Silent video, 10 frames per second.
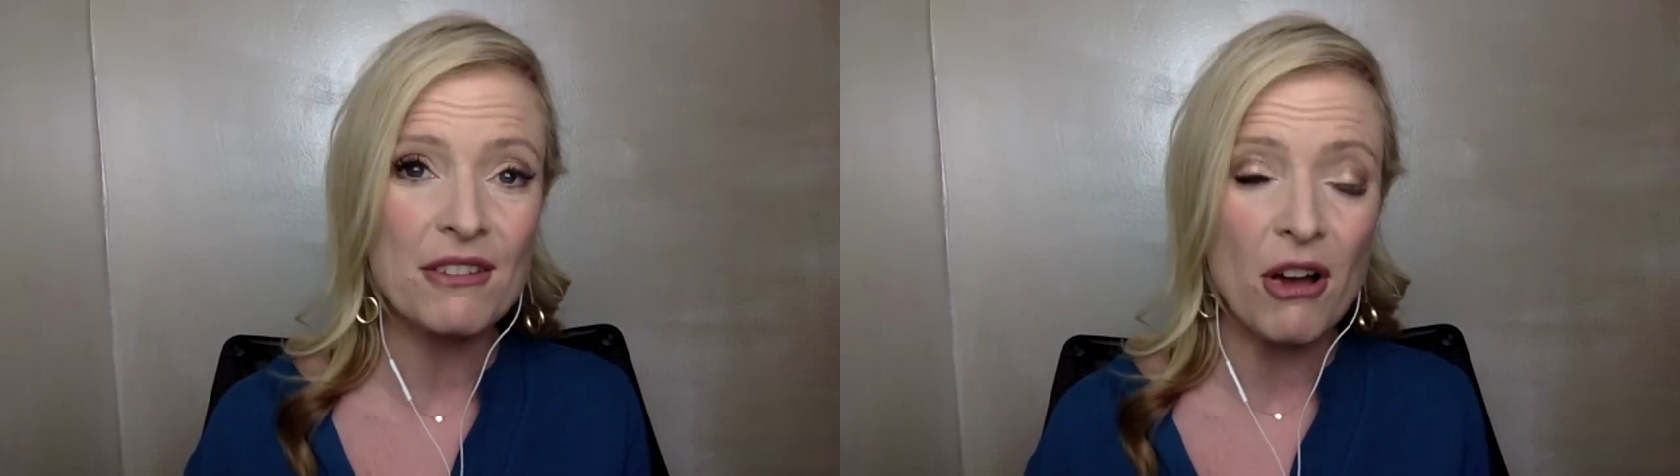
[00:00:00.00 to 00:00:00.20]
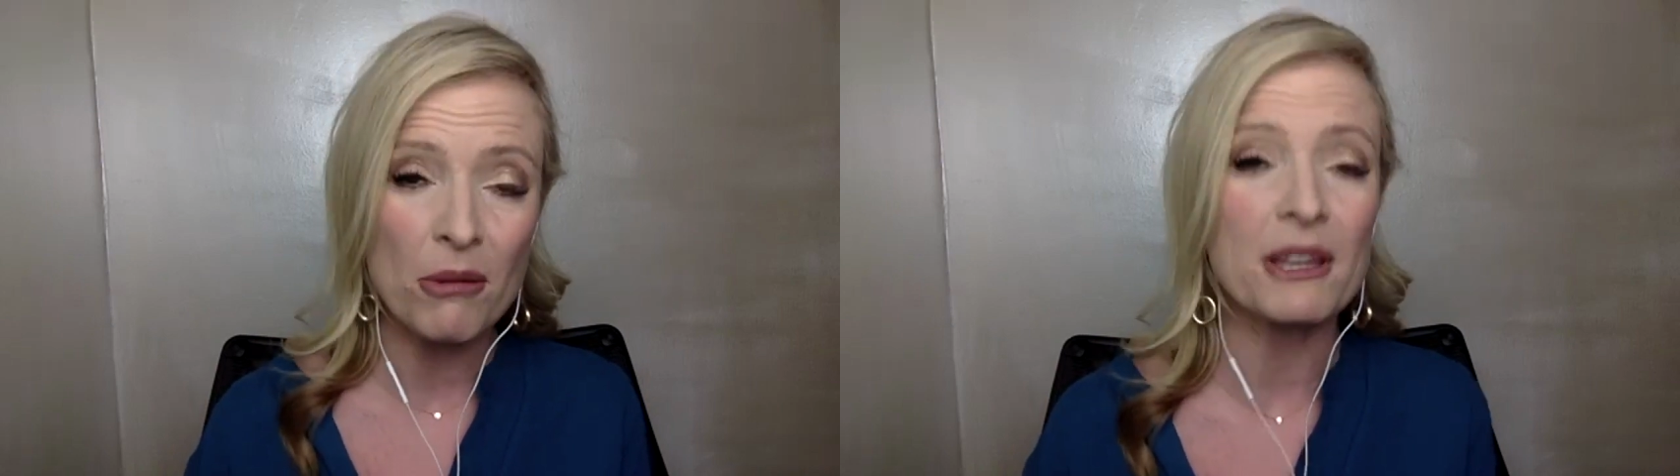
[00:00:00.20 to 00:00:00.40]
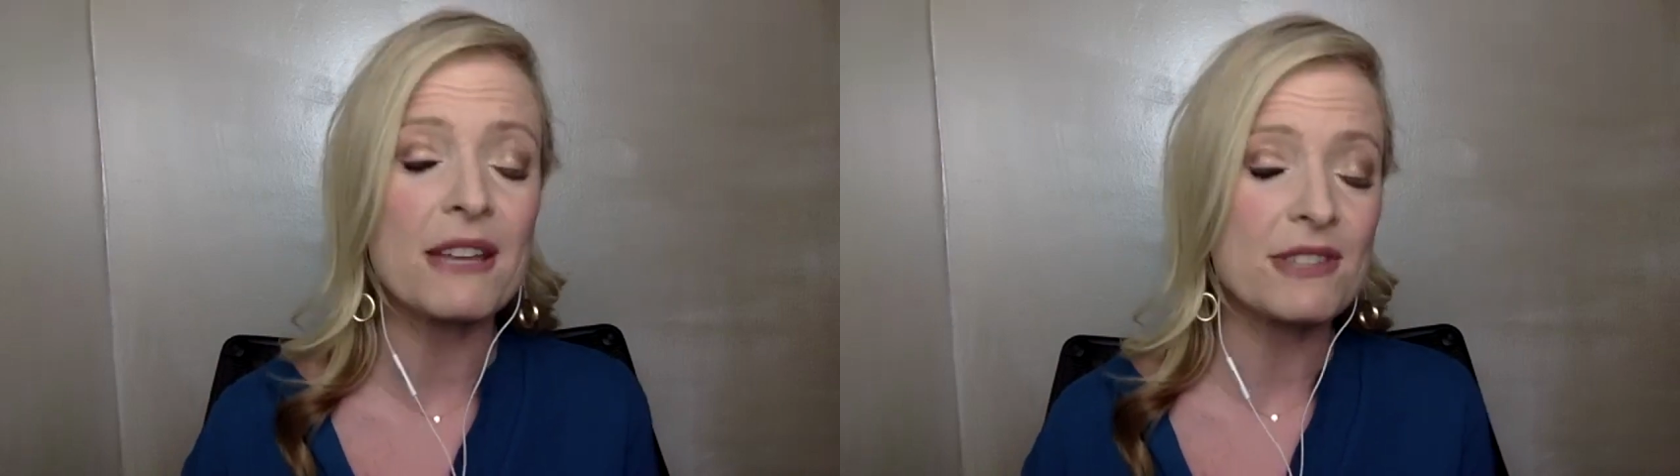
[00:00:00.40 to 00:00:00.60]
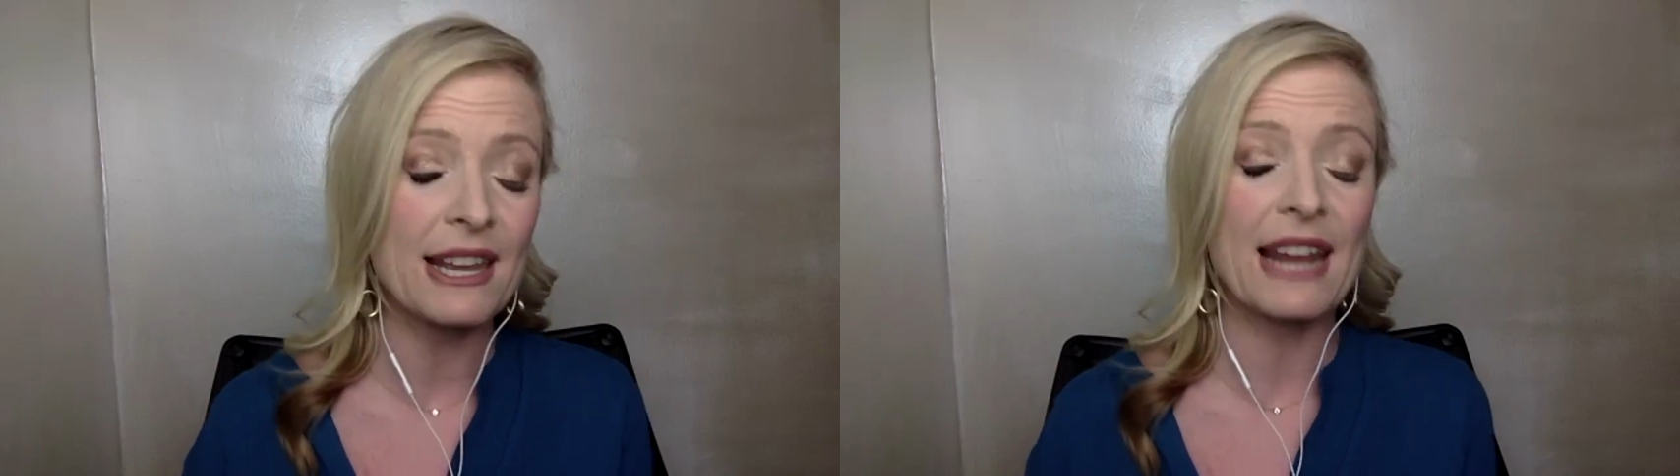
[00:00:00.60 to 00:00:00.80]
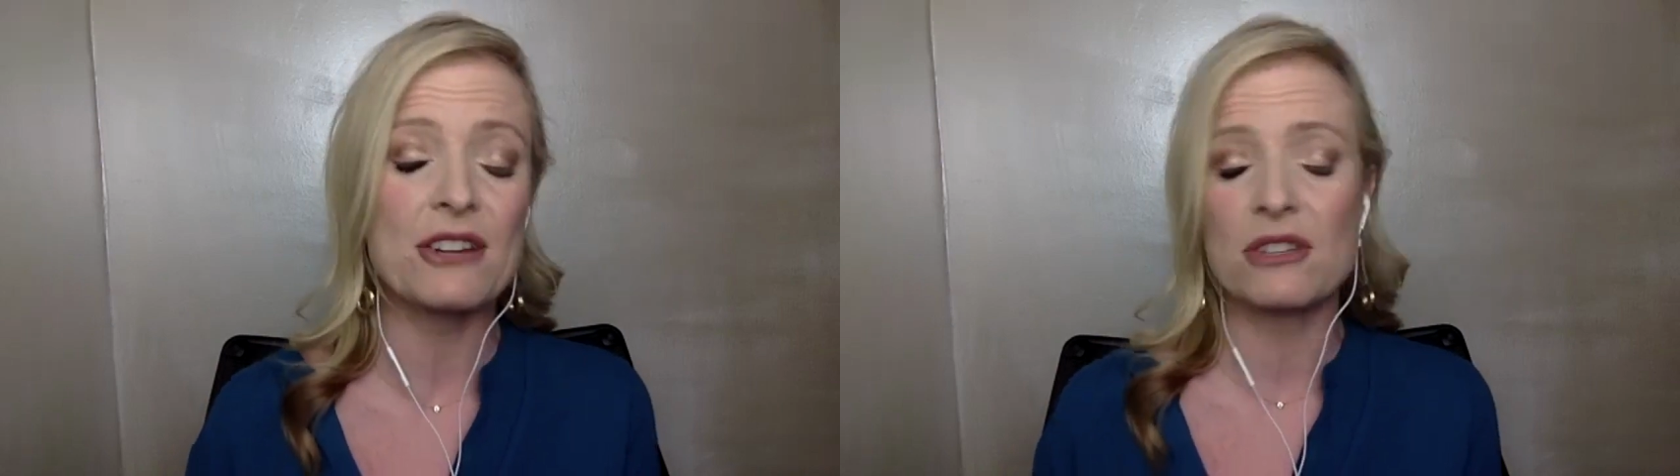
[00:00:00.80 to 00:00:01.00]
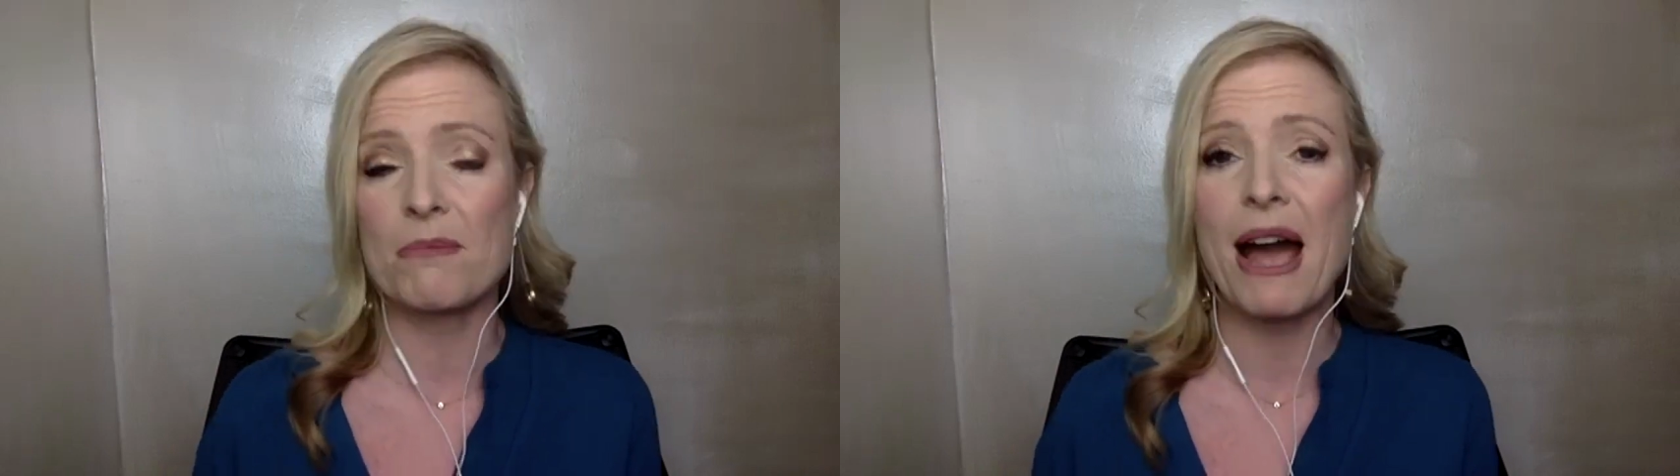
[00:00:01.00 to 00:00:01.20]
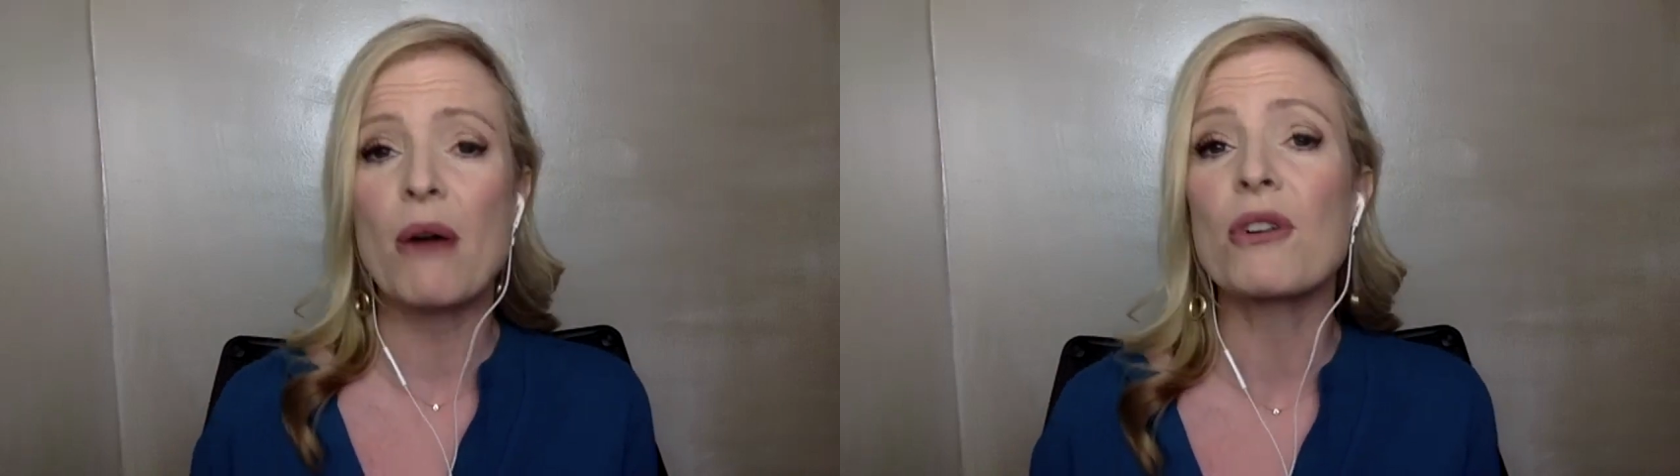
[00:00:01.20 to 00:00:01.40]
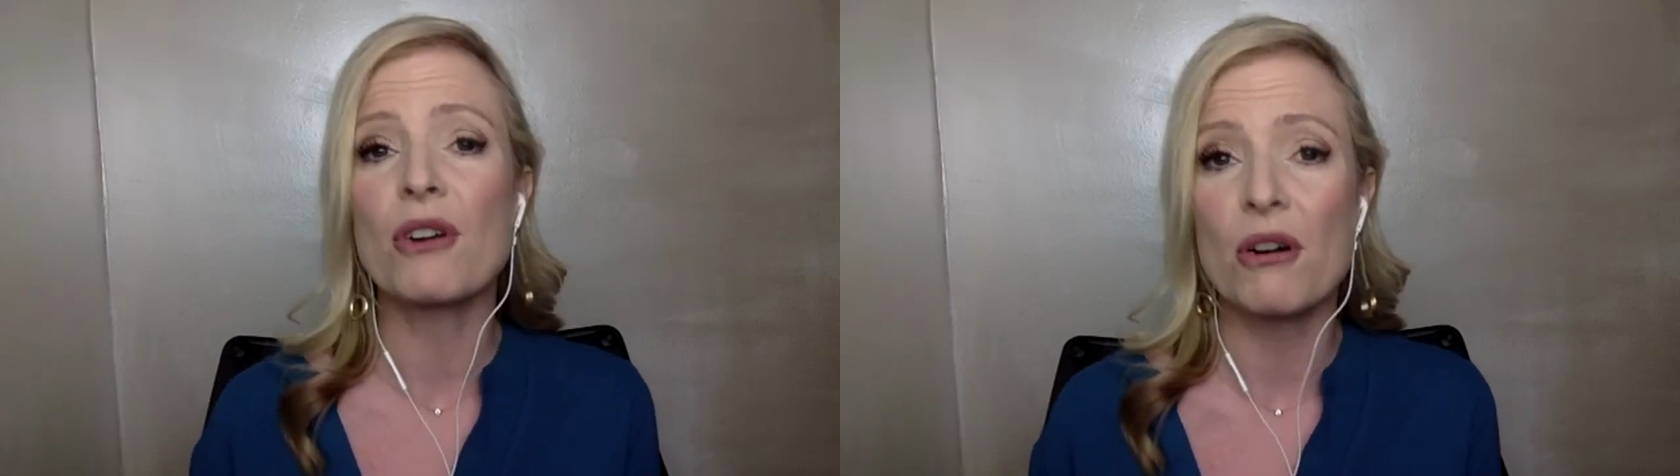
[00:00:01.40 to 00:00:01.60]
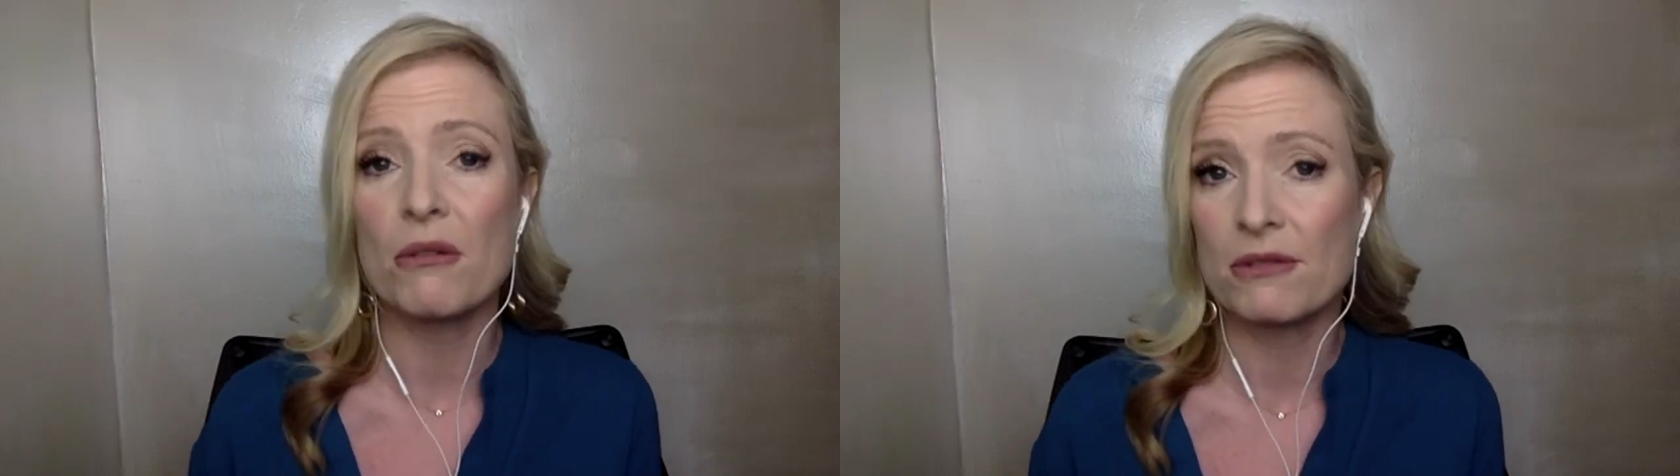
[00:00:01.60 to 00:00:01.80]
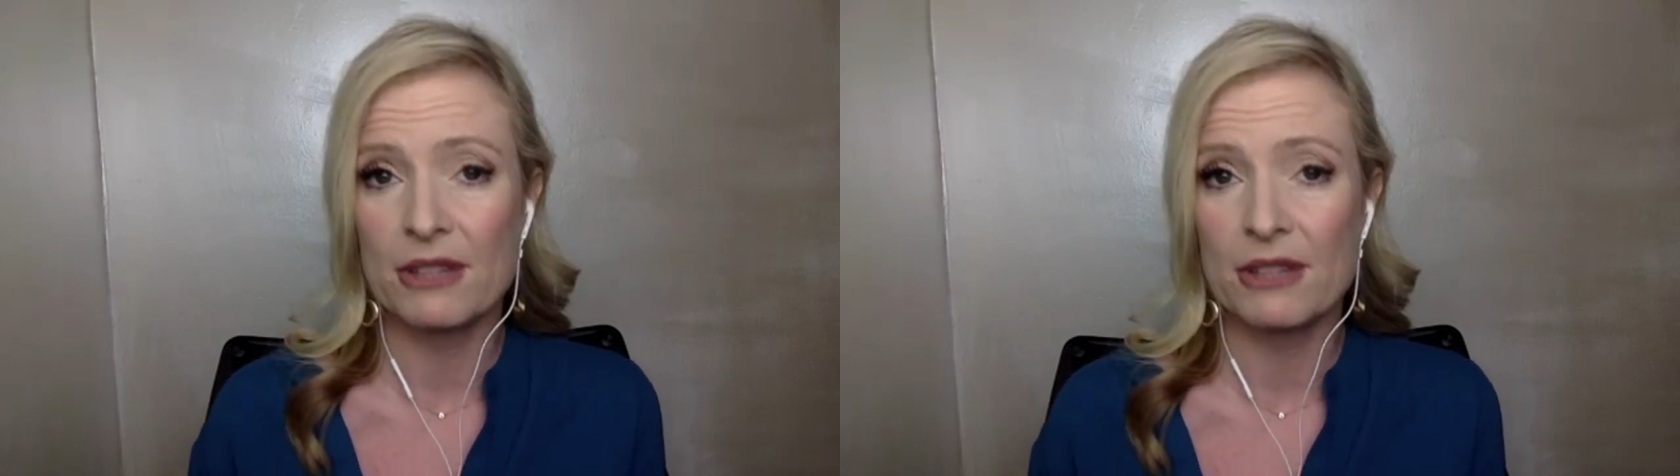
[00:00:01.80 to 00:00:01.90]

all beliefs that actually power all